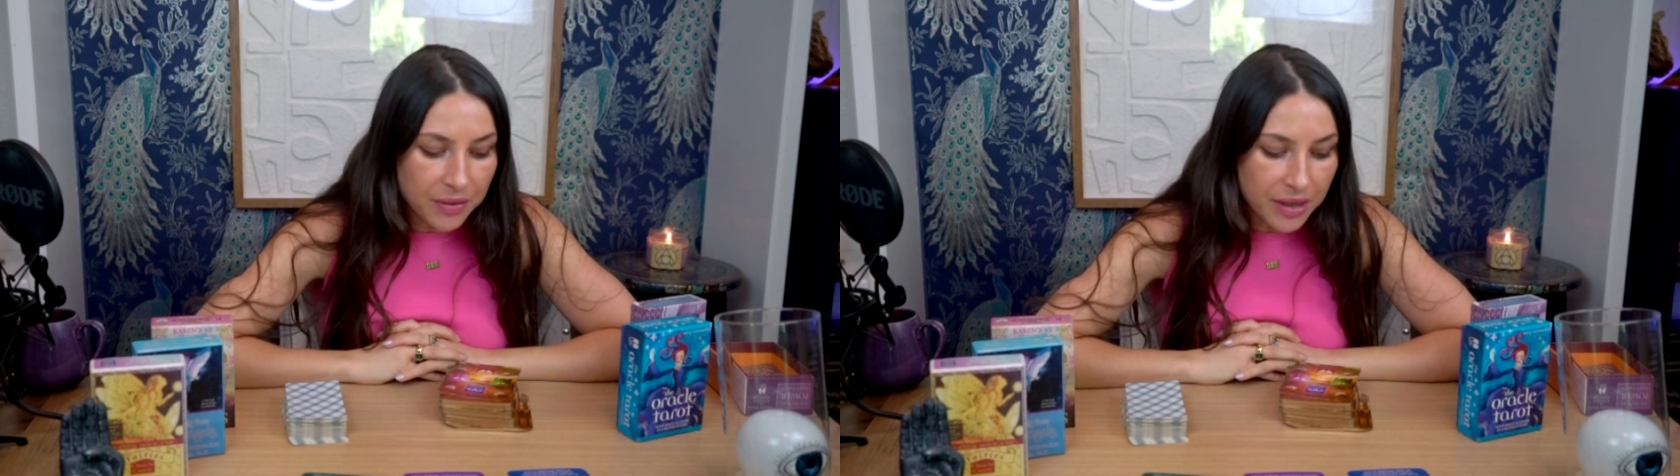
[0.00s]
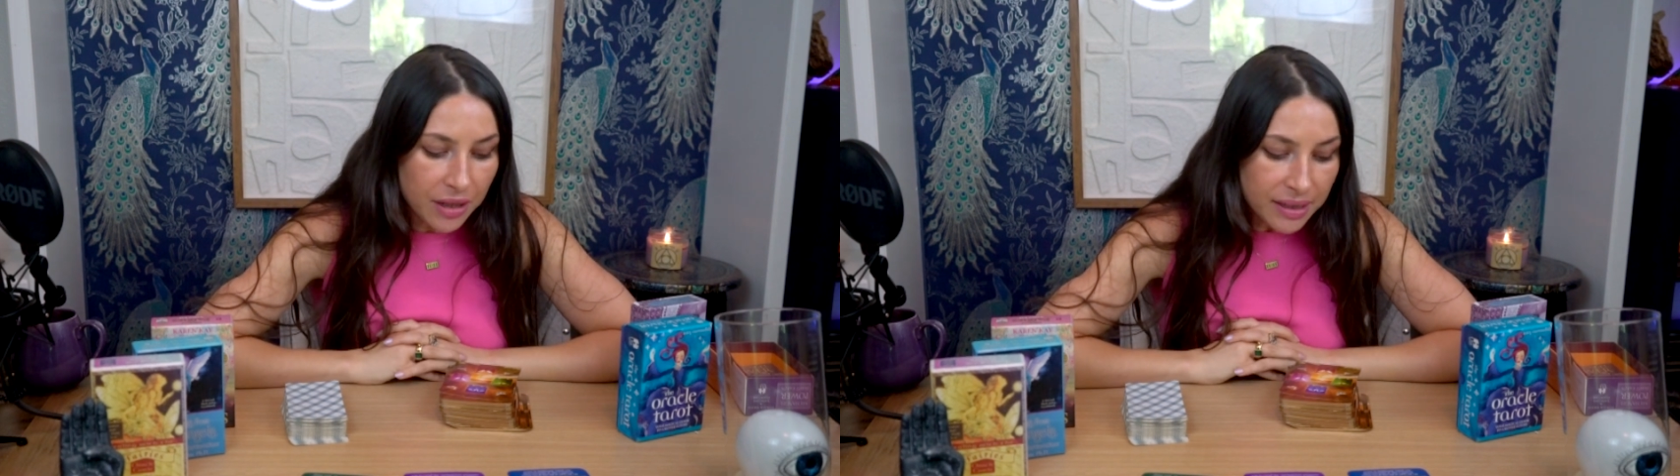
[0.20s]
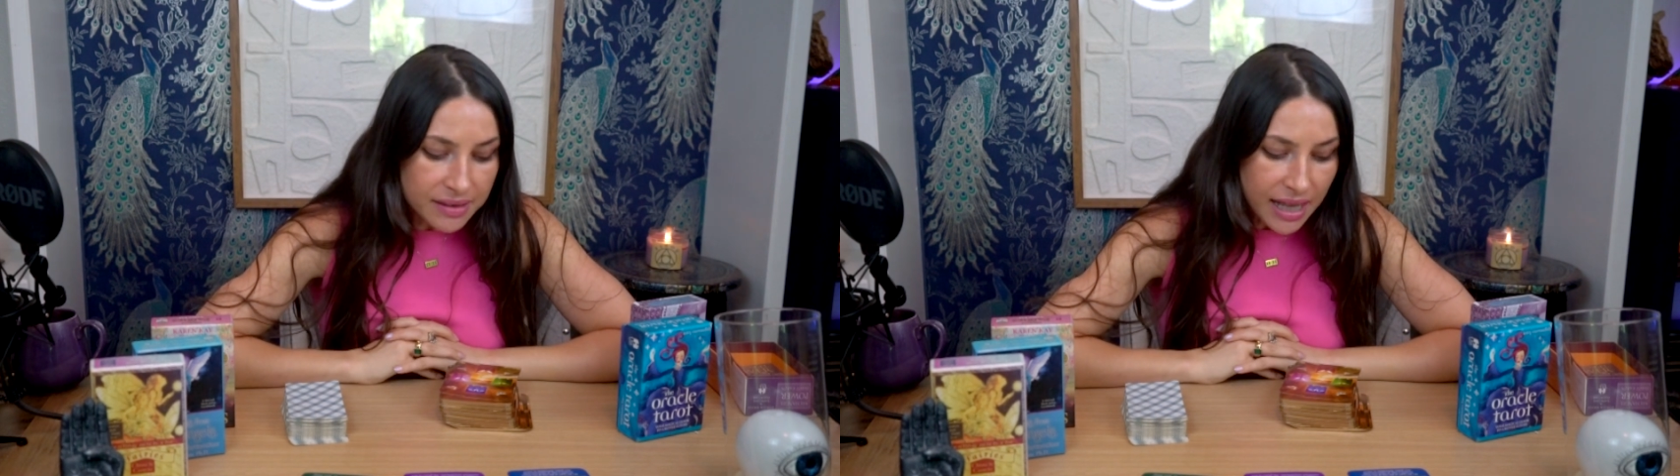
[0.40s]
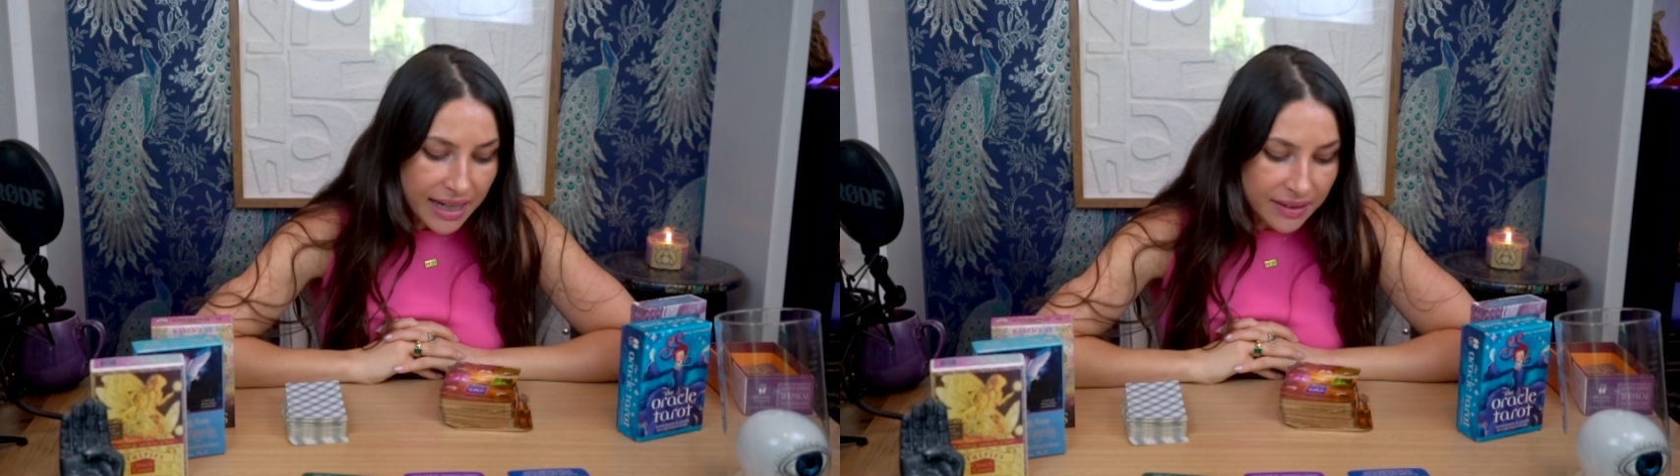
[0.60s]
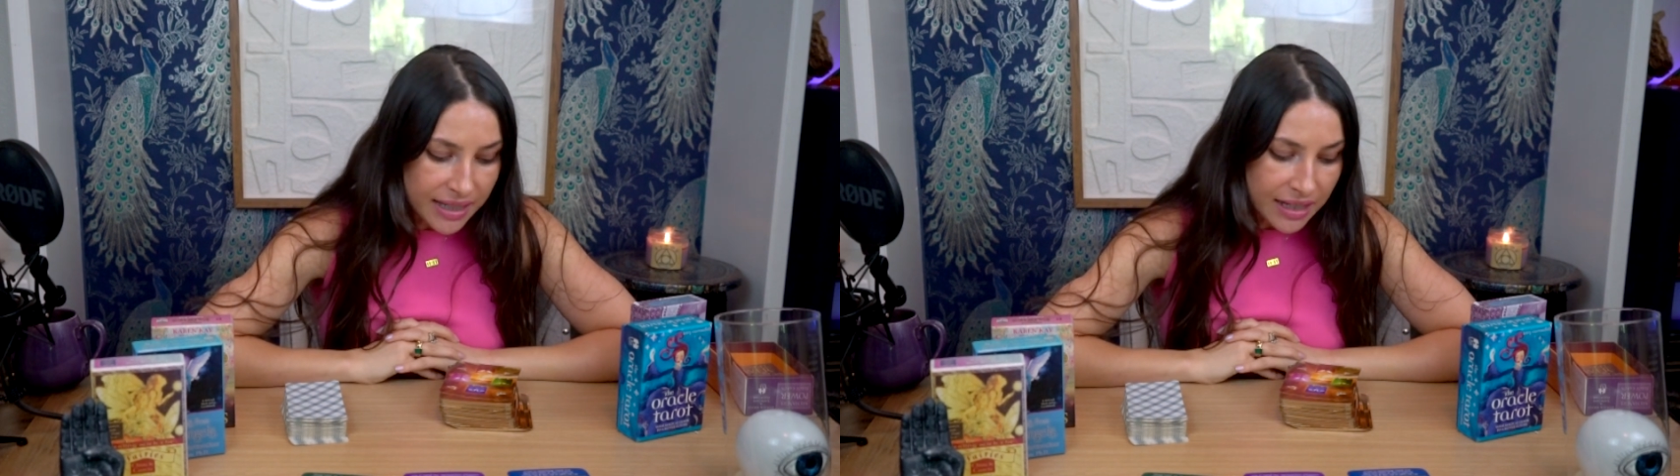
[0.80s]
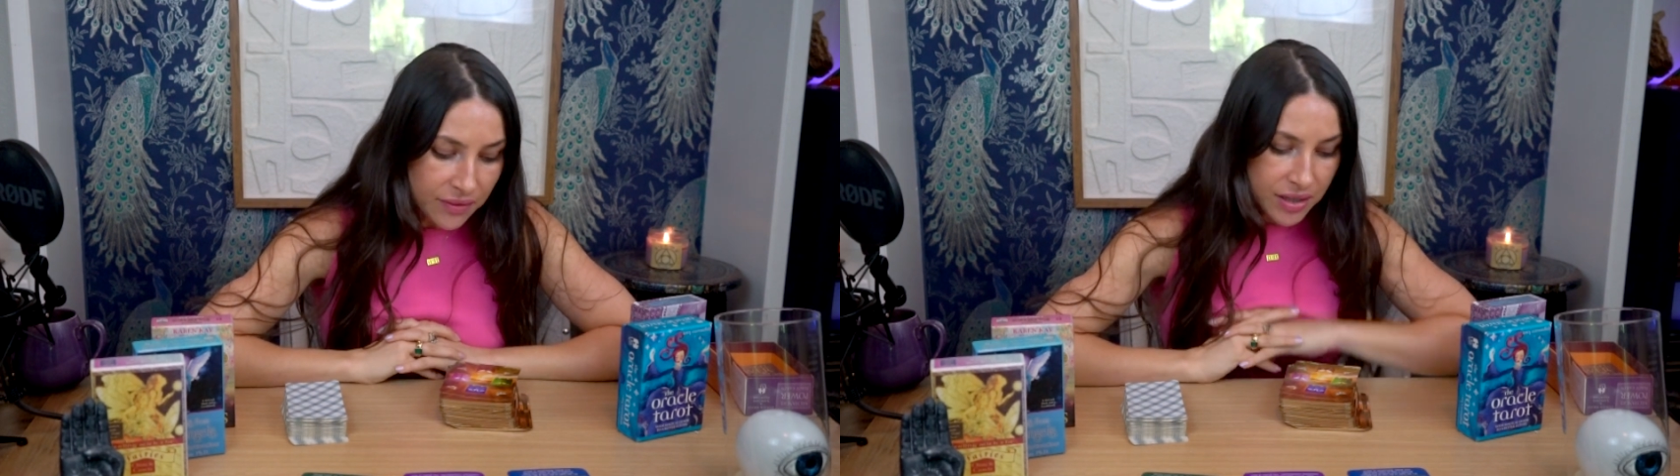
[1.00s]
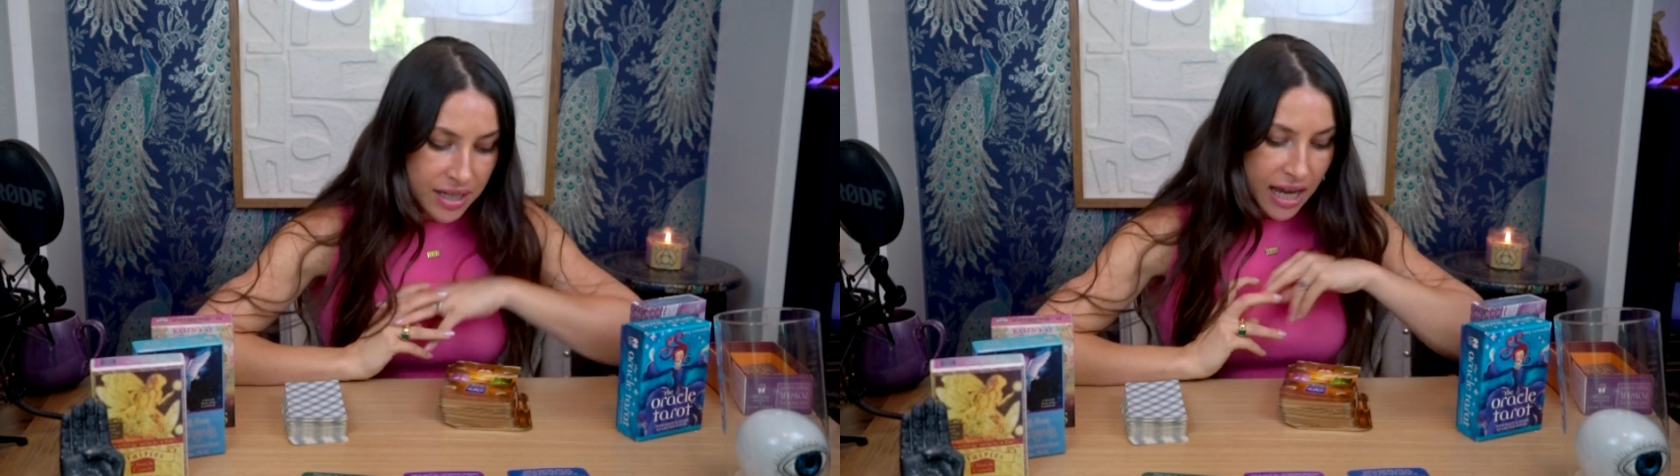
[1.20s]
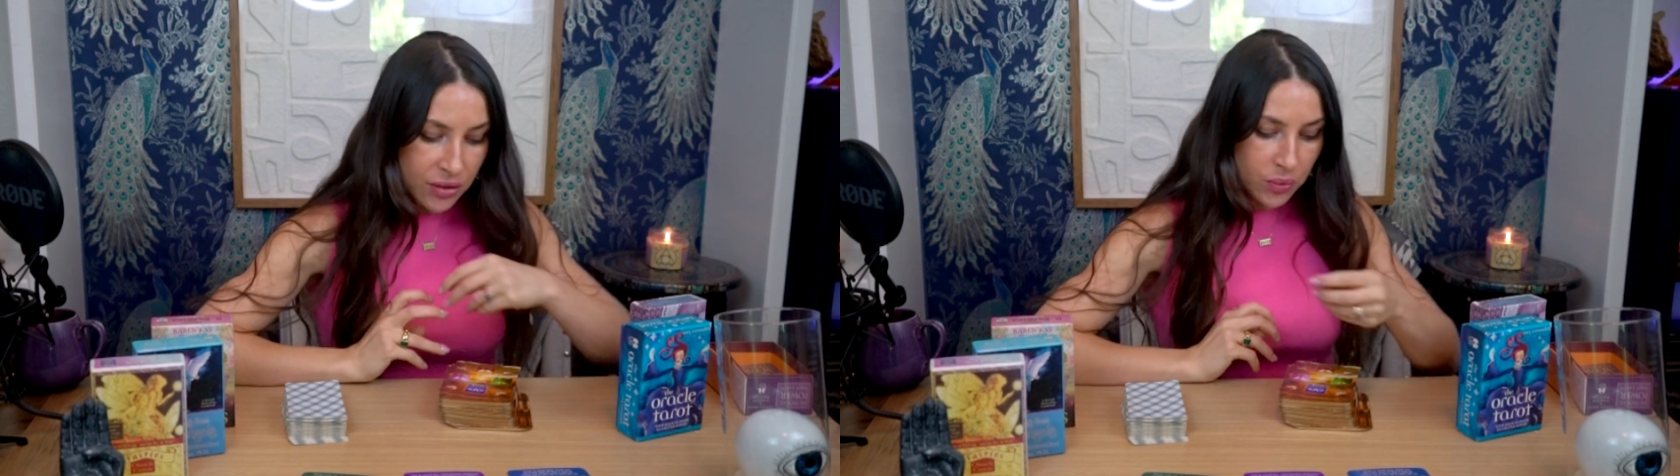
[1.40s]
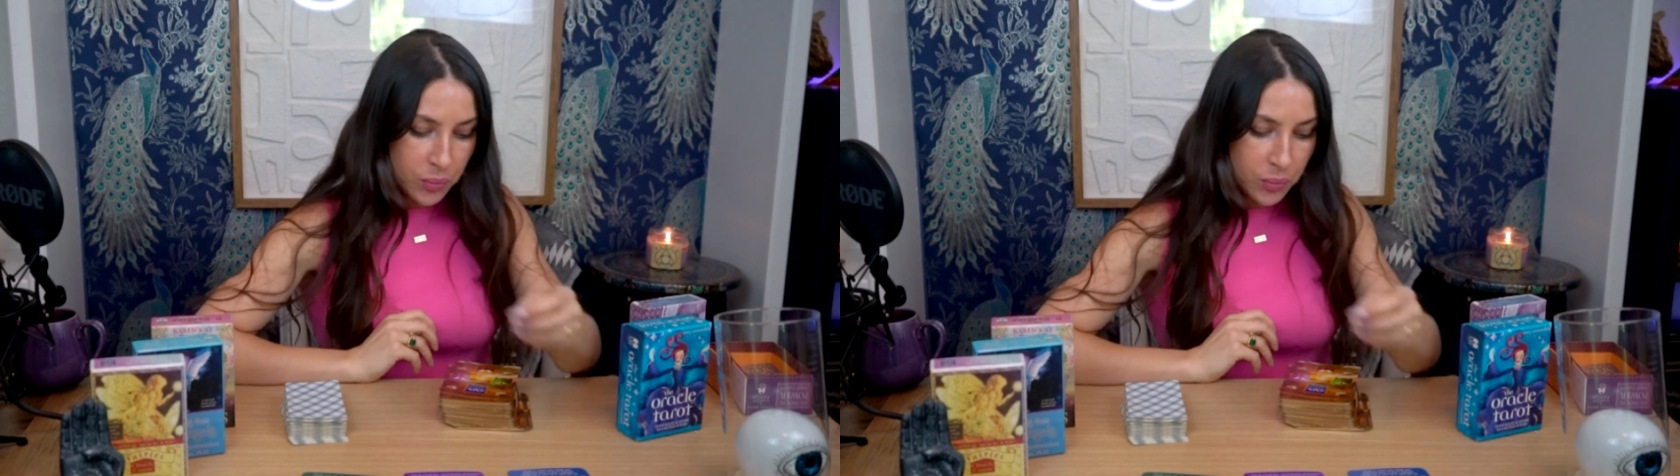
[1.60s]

there is light at the end of the tunnel.